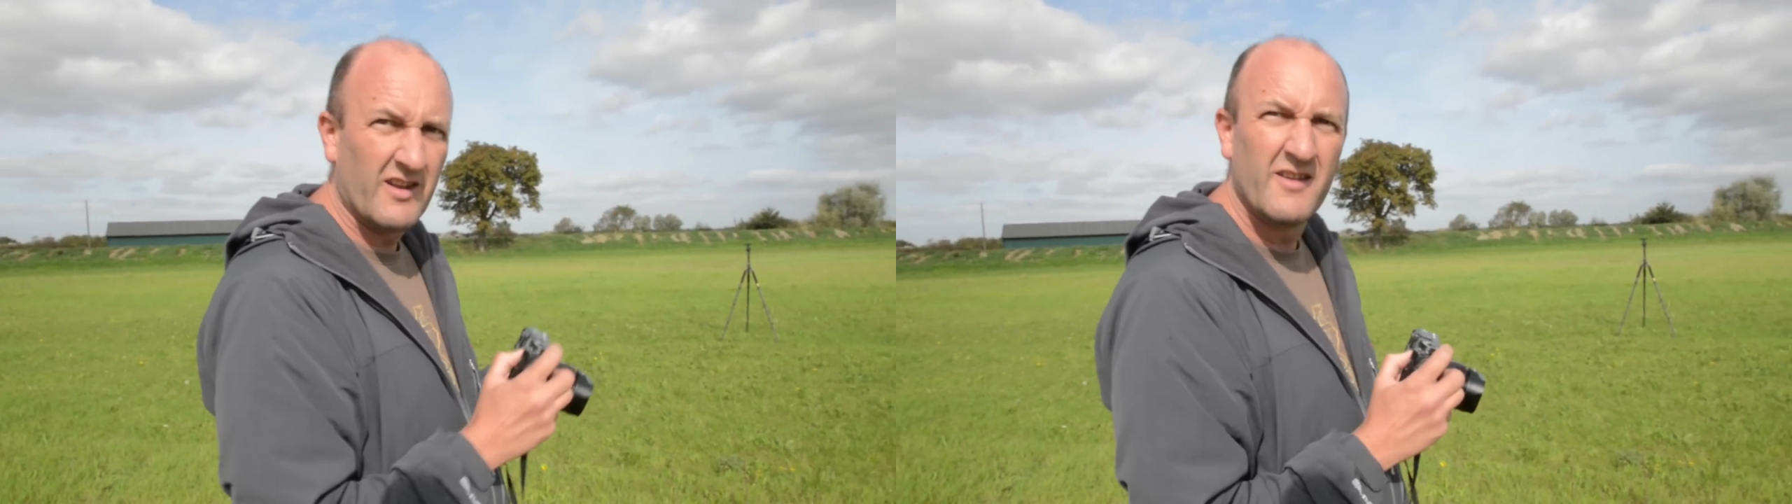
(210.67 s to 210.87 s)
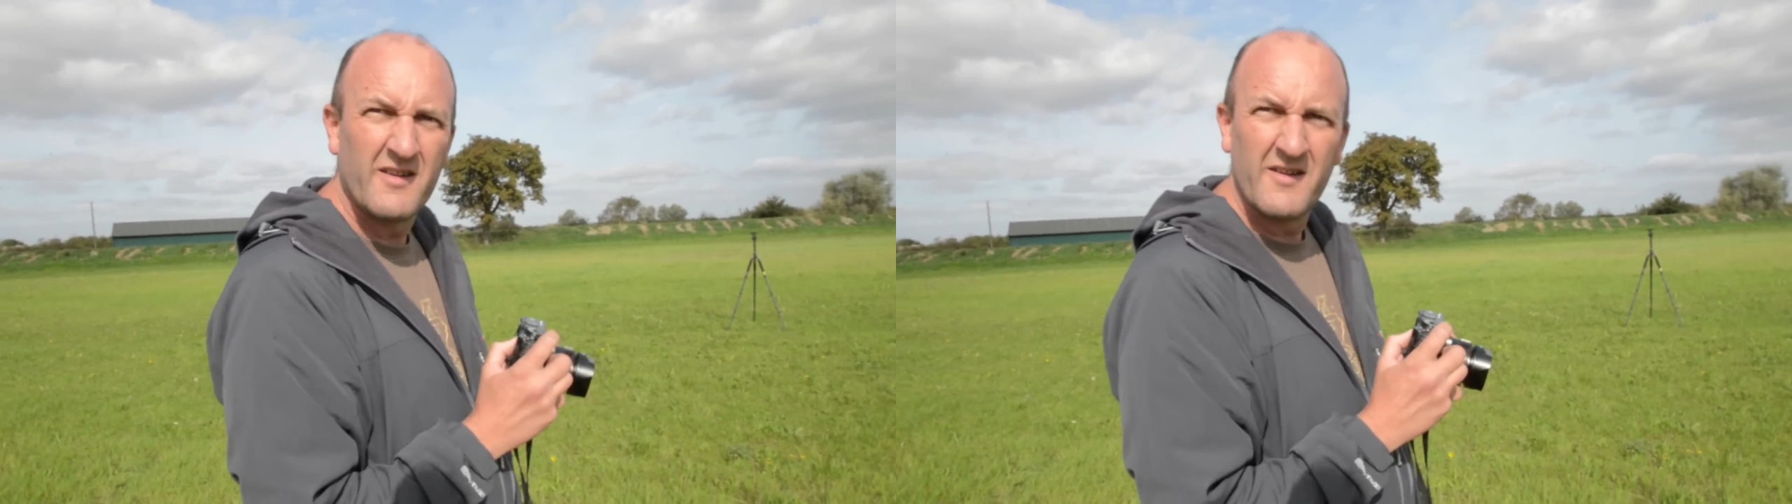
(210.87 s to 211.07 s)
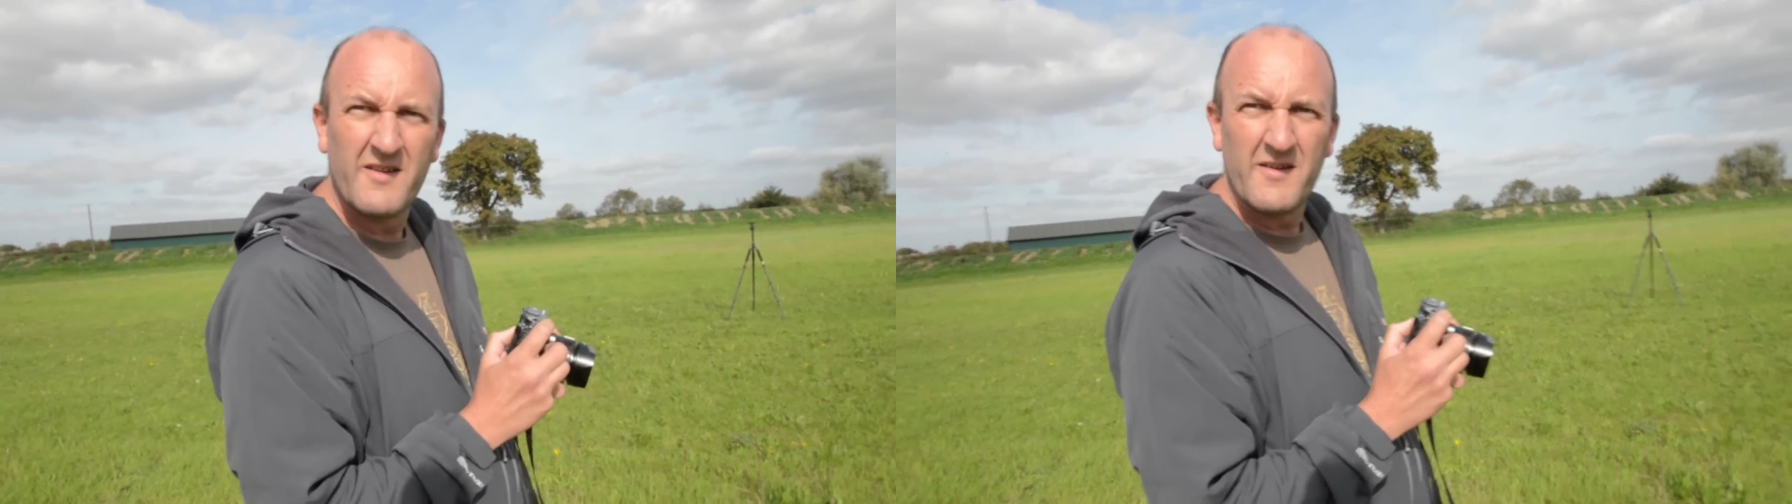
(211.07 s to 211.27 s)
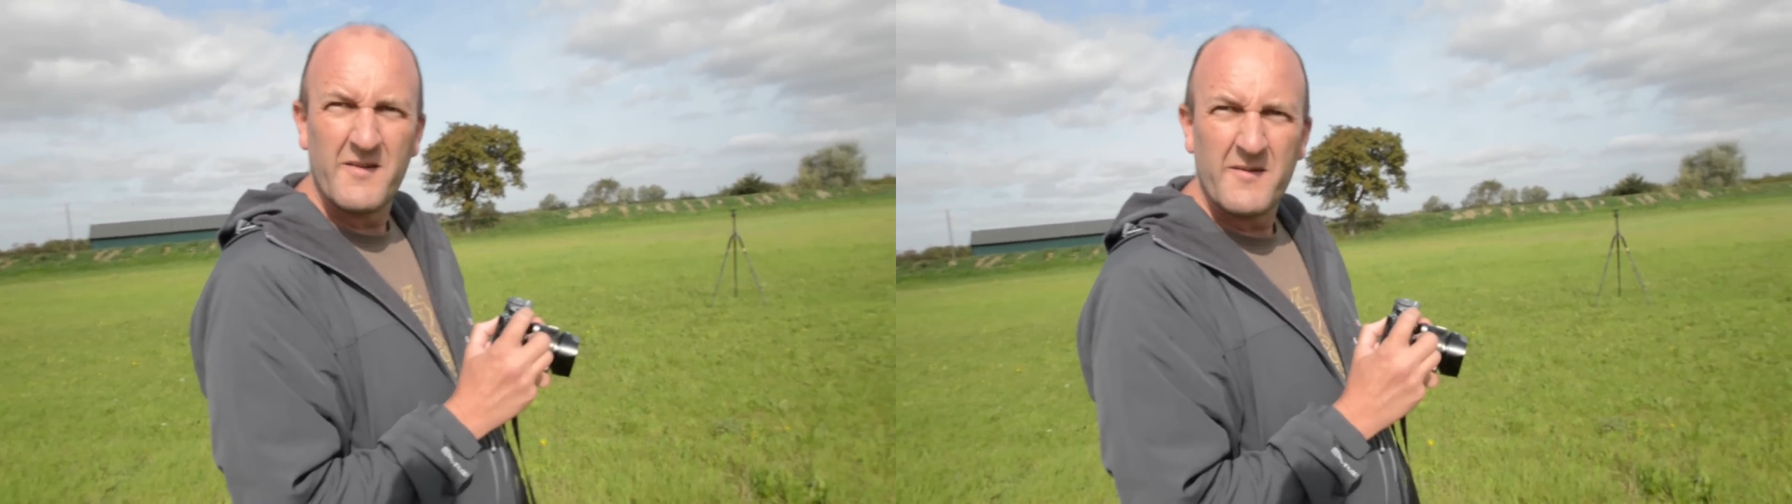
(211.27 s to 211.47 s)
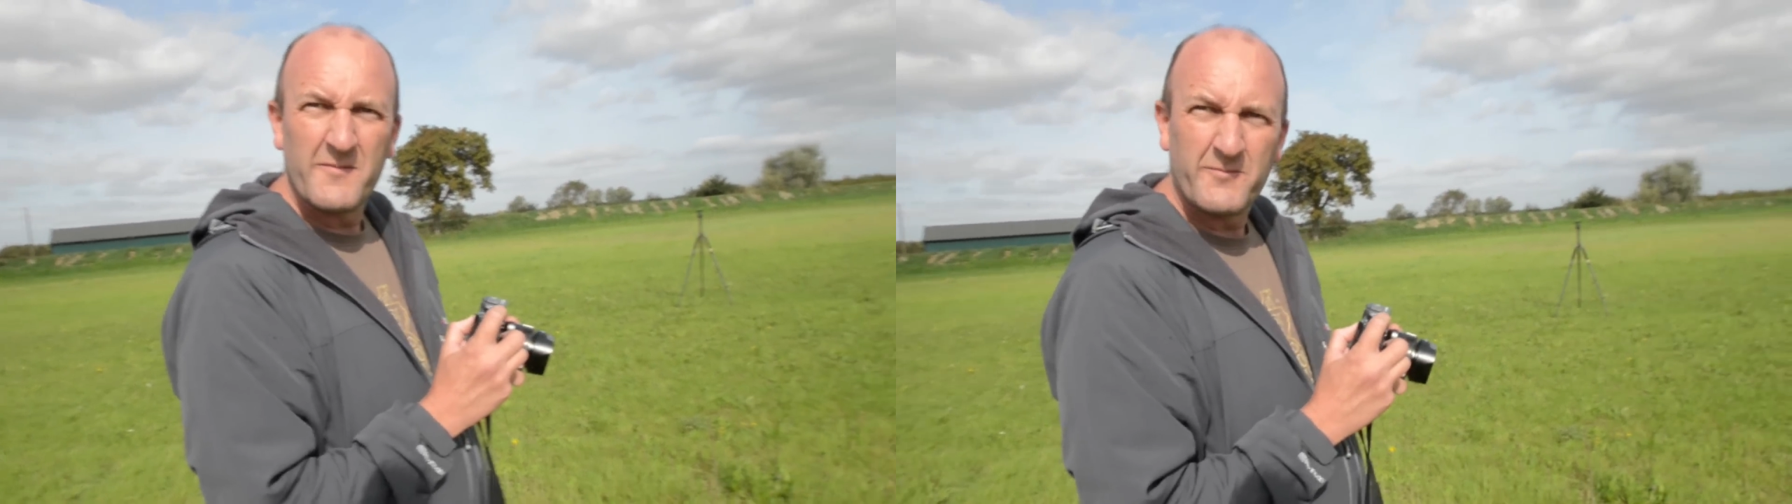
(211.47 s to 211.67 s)
there with that
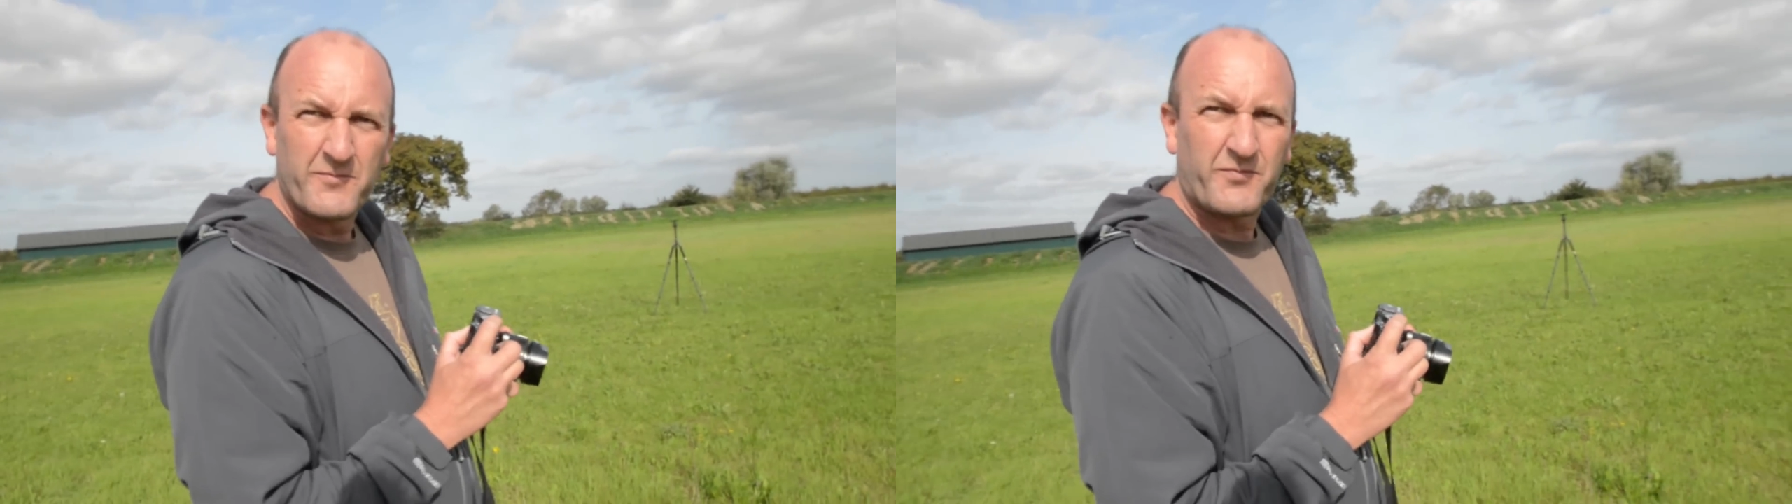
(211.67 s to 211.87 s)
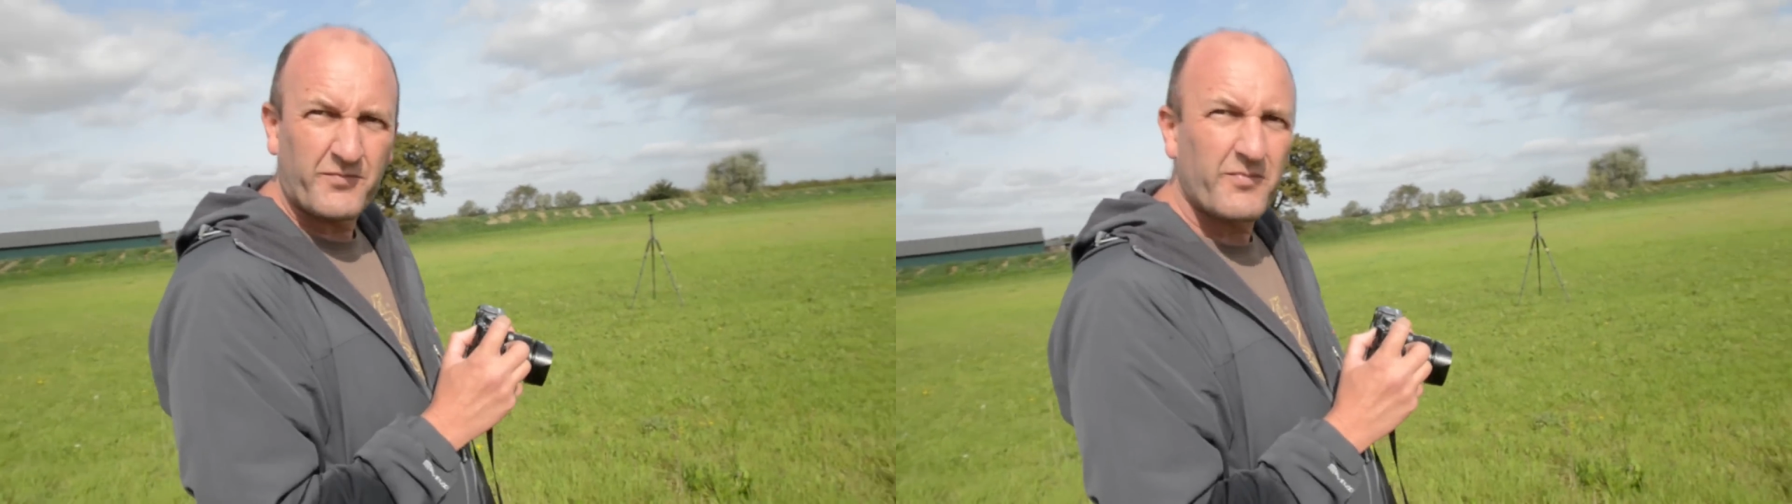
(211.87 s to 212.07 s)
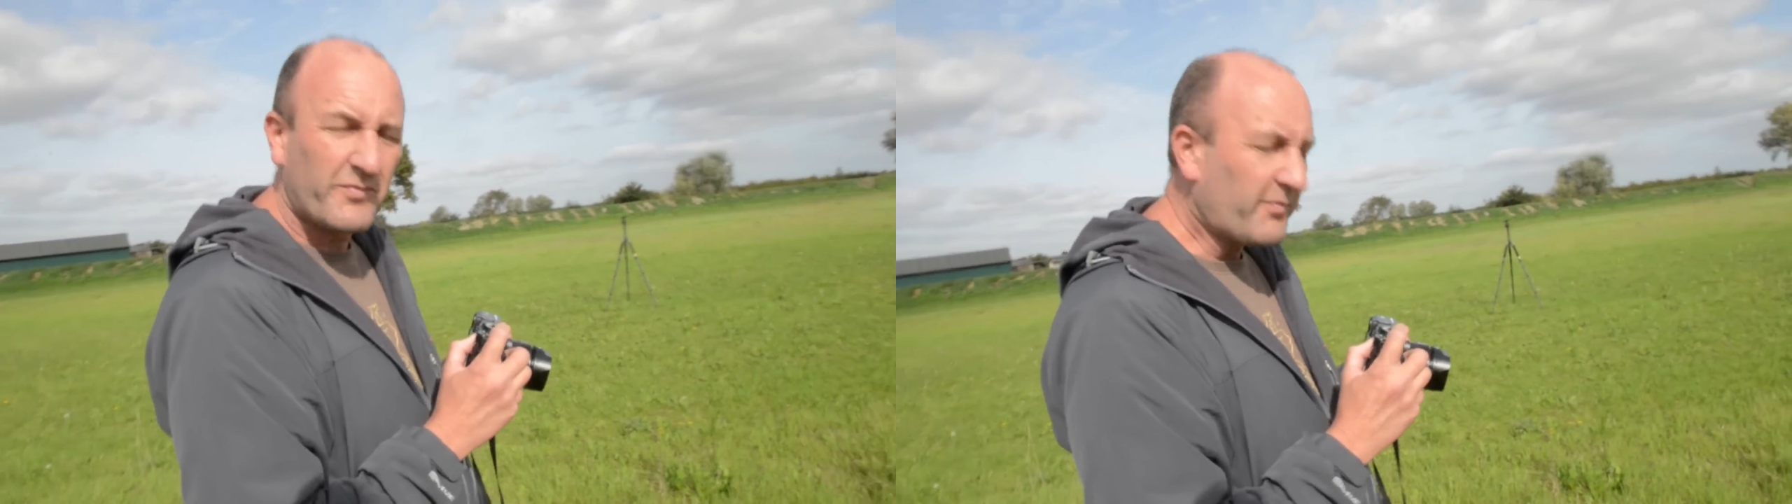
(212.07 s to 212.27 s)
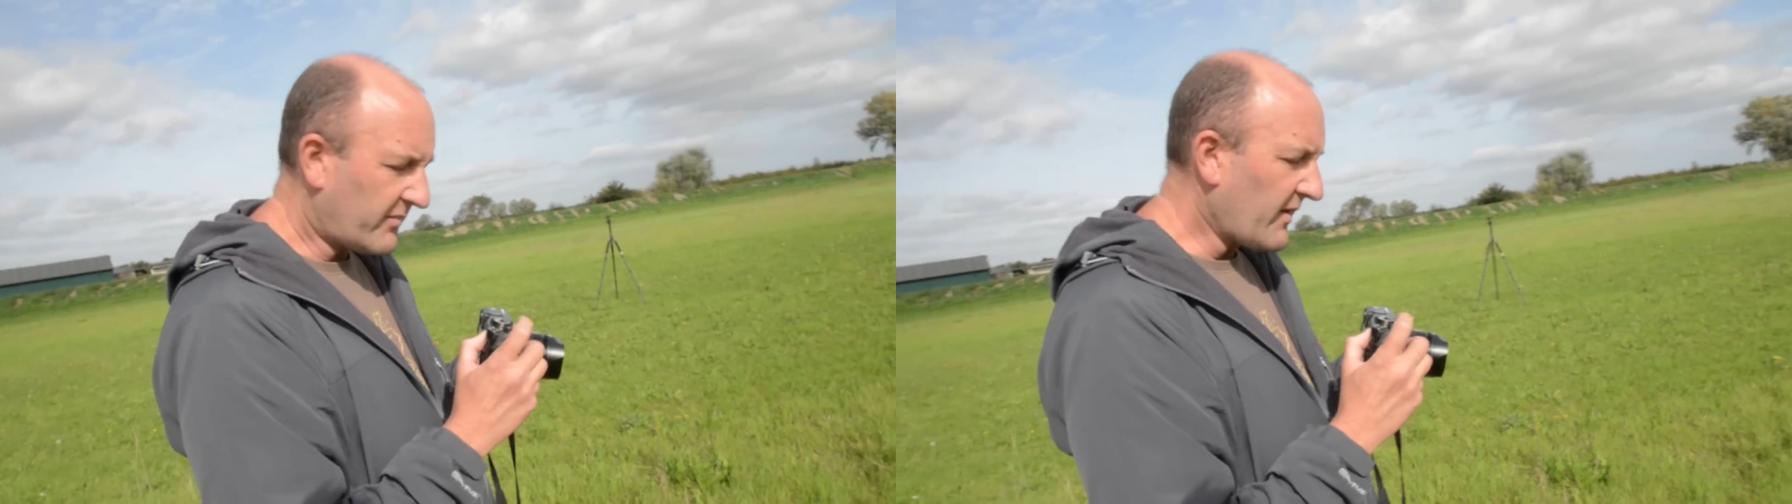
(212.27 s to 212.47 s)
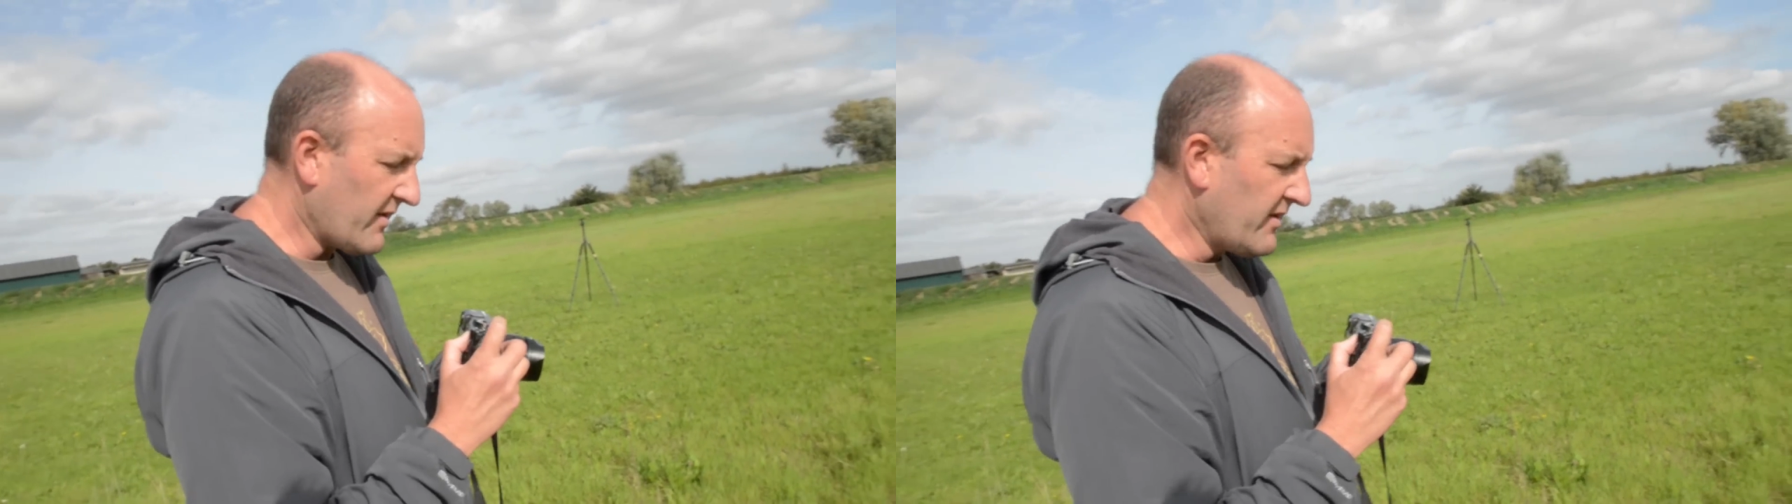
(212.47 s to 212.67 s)
now, I, I it, because it's